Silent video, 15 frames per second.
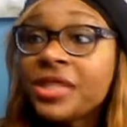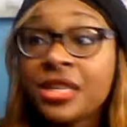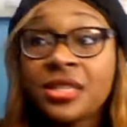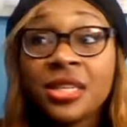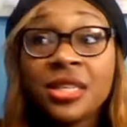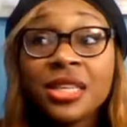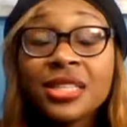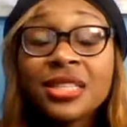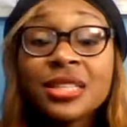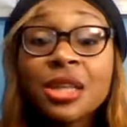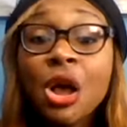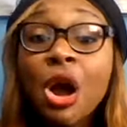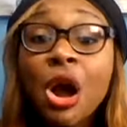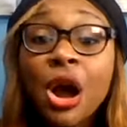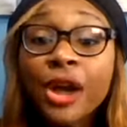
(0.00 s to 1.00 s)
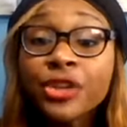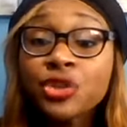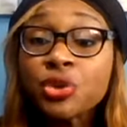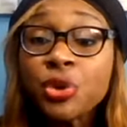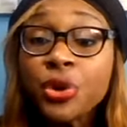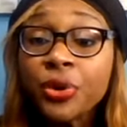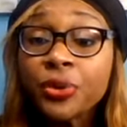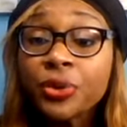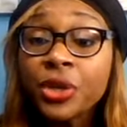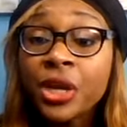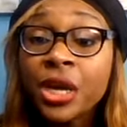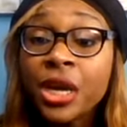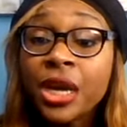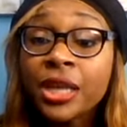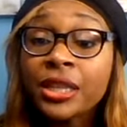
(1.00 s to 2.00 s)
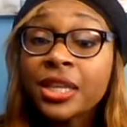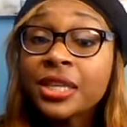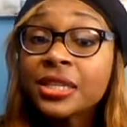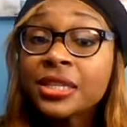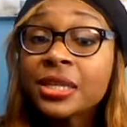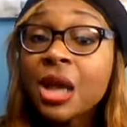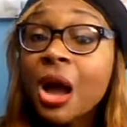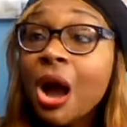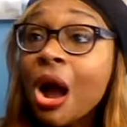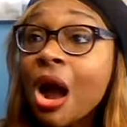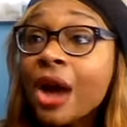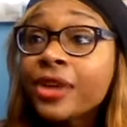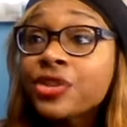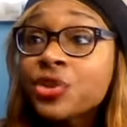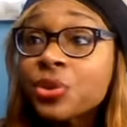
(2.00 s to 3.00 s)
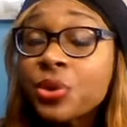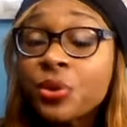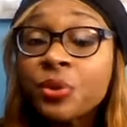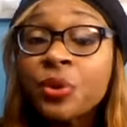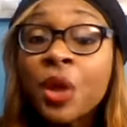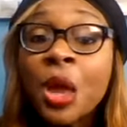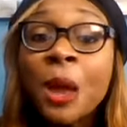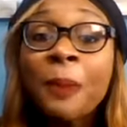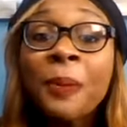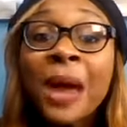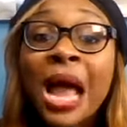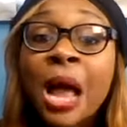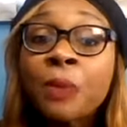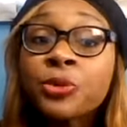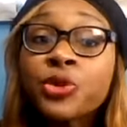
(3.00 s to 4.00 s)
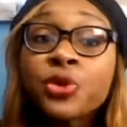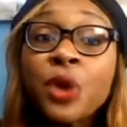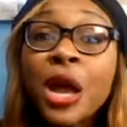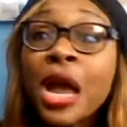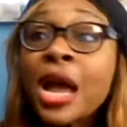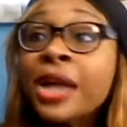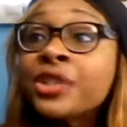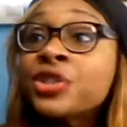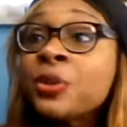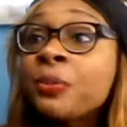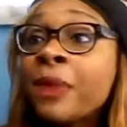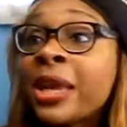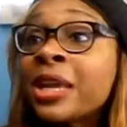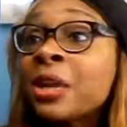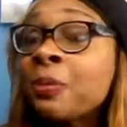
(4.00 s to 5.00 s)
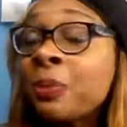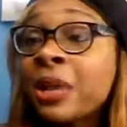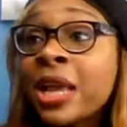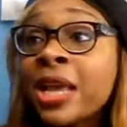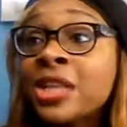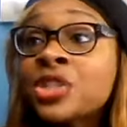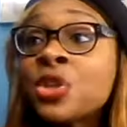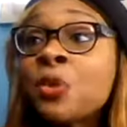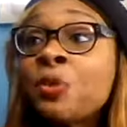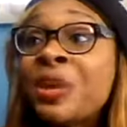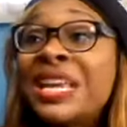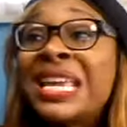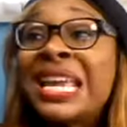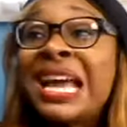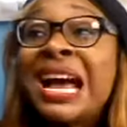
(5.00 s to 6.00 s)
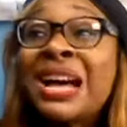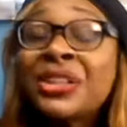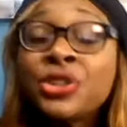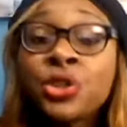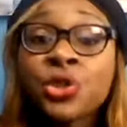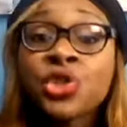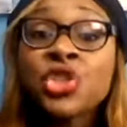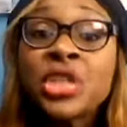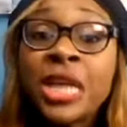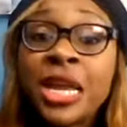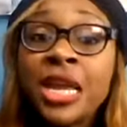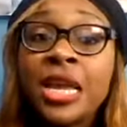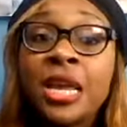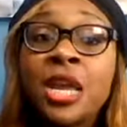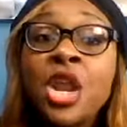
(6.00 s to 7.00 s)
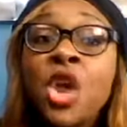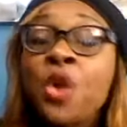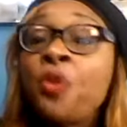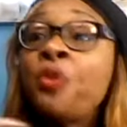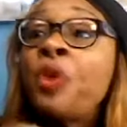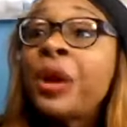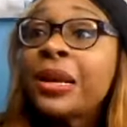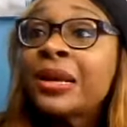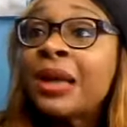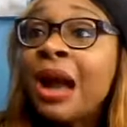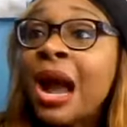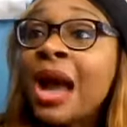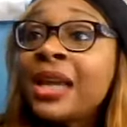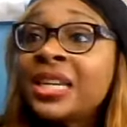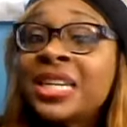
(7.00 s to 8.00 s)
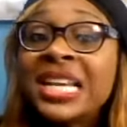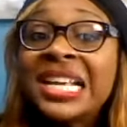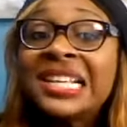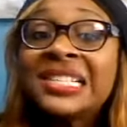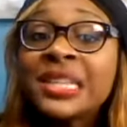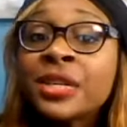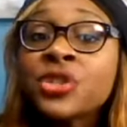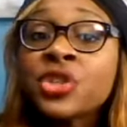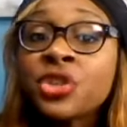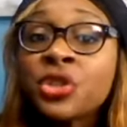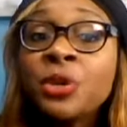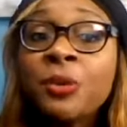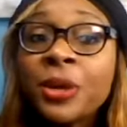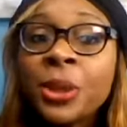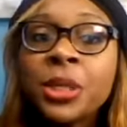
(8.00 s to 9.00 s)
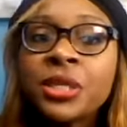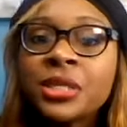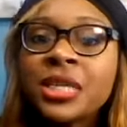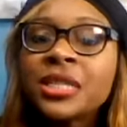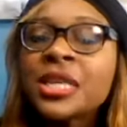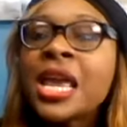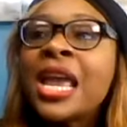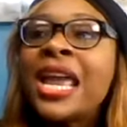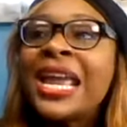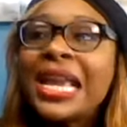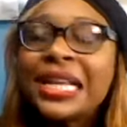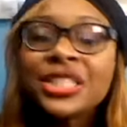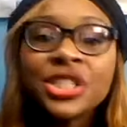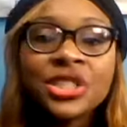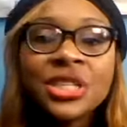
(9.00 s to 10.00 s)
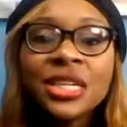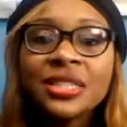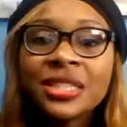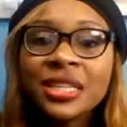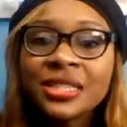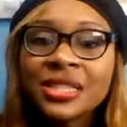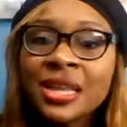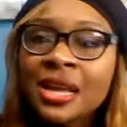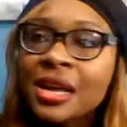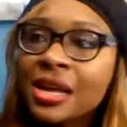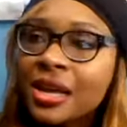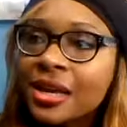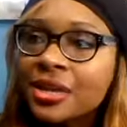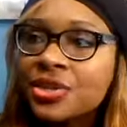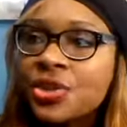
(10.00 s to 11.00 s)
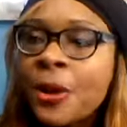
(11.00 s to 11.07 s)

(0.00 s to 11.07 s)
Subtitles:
See, this is a hard truth. But I'm trying to make it plain so we can understand what God needs us to do in this season. He just needs us to hush.